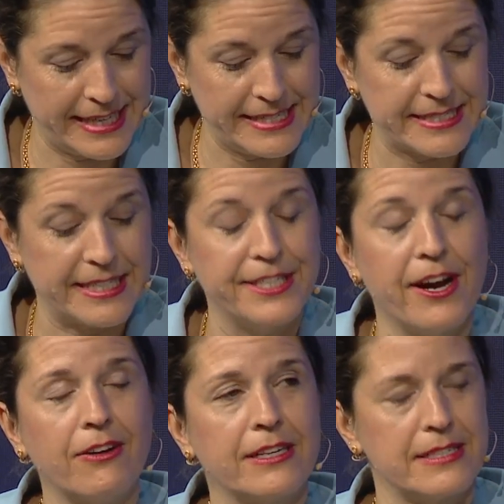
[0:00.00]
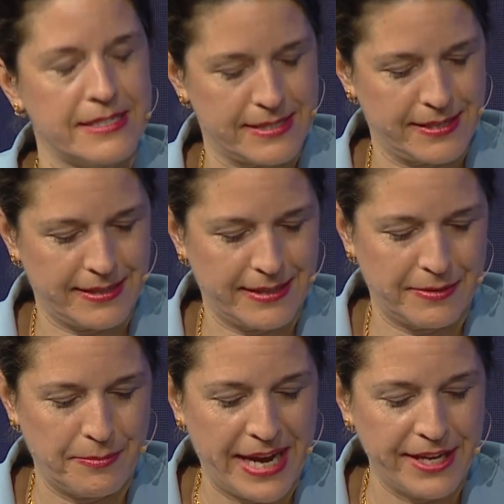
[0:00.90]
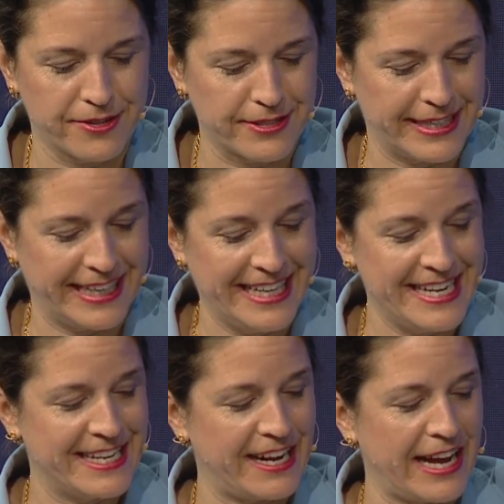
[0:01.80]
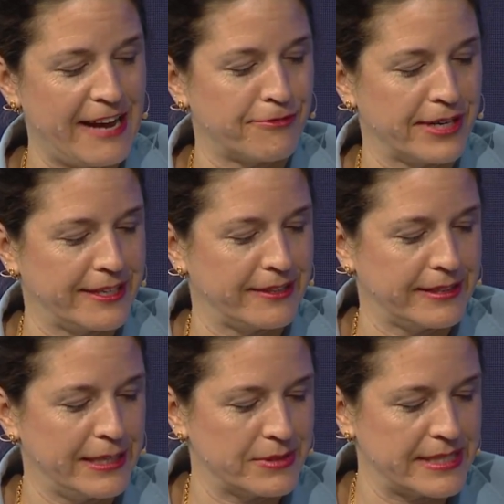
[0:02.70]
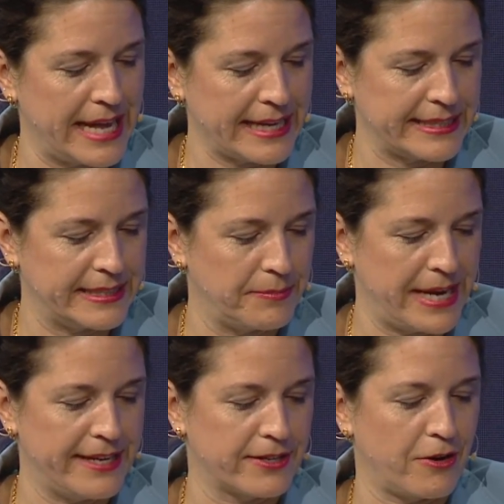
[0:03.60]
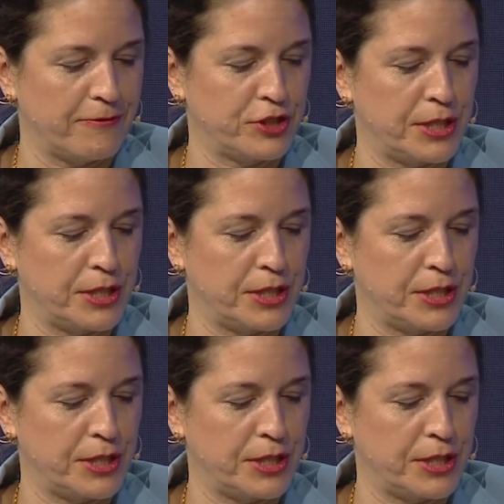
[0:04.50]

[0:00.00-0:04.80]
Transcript: is the youngest mayor in Africa. He was elected mayor of